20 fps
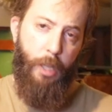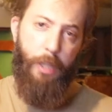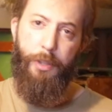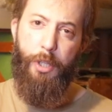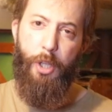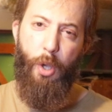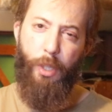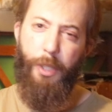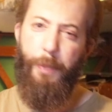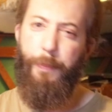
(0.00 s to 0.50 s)

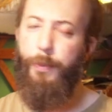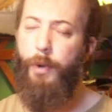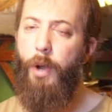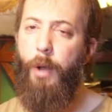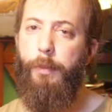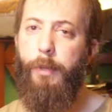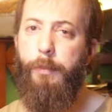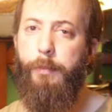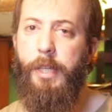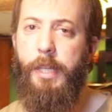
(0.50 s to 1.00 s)
The only
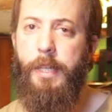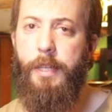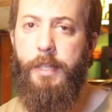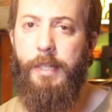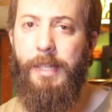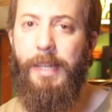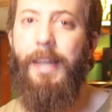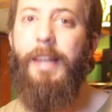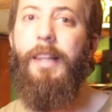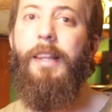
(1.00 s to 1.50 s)
problem
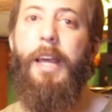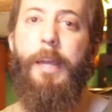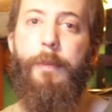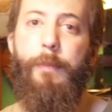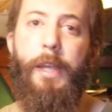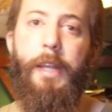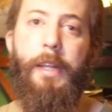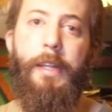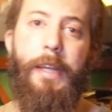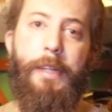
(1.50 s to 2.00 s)
is
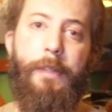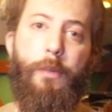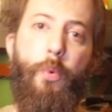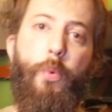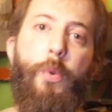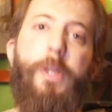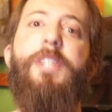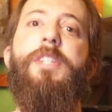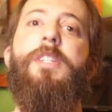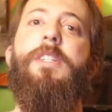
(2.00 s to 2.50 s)
claiming that
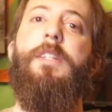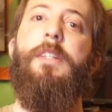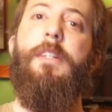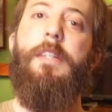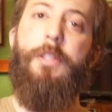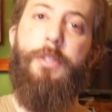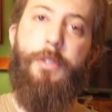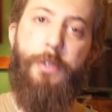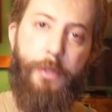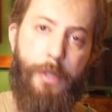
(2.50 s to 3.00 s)

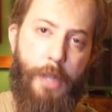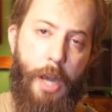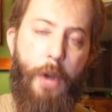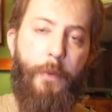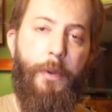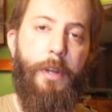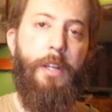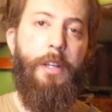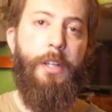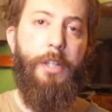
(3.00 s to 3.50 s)
recent
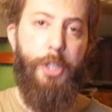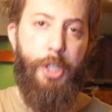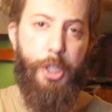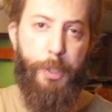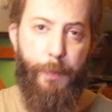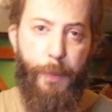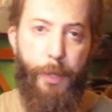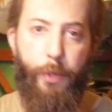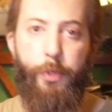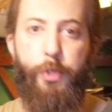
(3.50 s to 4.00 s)
esoteric,
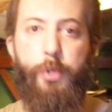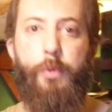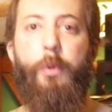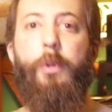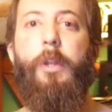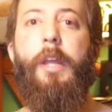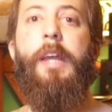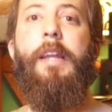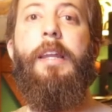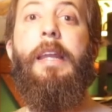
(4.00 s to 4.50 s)

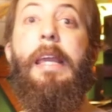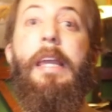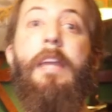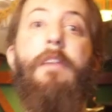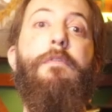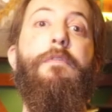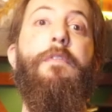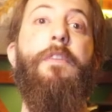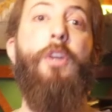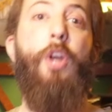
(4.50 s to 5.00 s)
spiritual, and
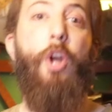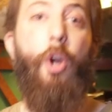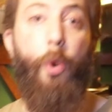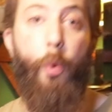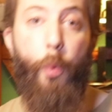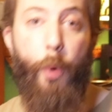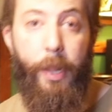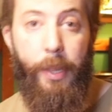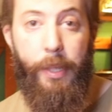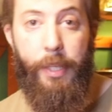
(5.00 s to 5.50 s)
even
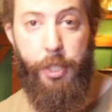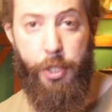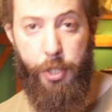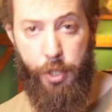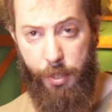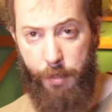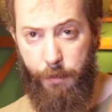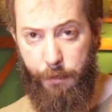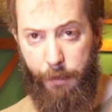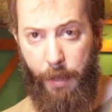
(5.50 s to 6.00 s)

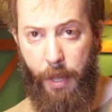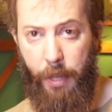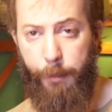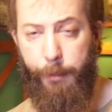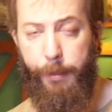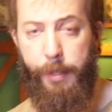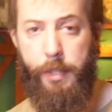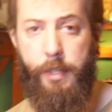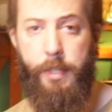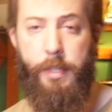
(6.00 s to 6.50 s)
religious
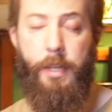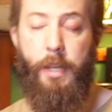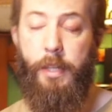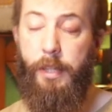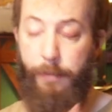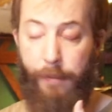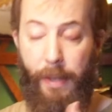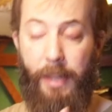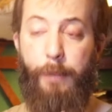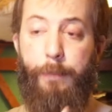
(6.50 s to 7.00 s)

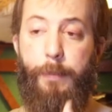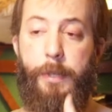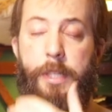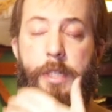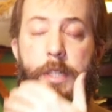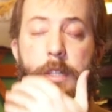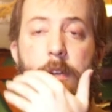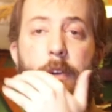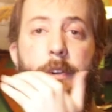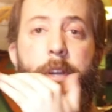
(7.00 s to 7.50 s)

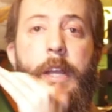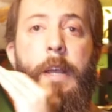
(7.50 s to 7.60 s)
developments,